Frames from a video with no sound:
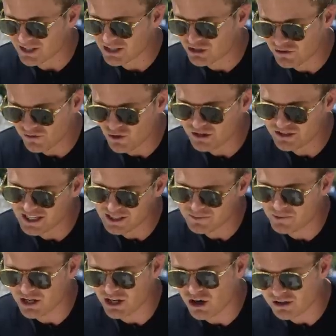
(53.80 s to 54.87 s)
So of course that's
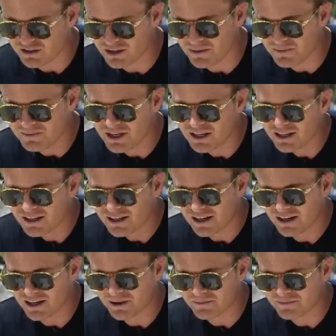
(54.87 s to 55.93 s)
pretty
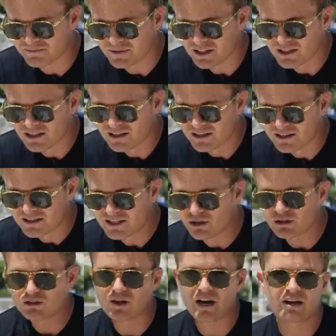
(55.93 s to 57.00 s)
awesome.
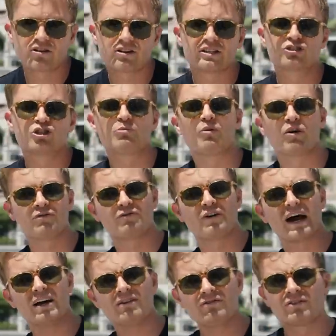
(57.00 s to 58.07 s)
0 to 100 in
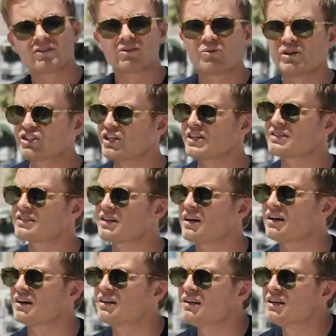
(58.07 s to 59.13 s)
2.5, which is
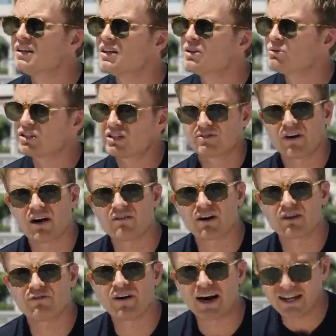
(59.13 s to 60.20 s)
very,
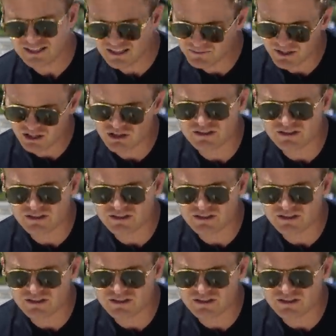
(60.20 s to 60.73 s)
very fast, but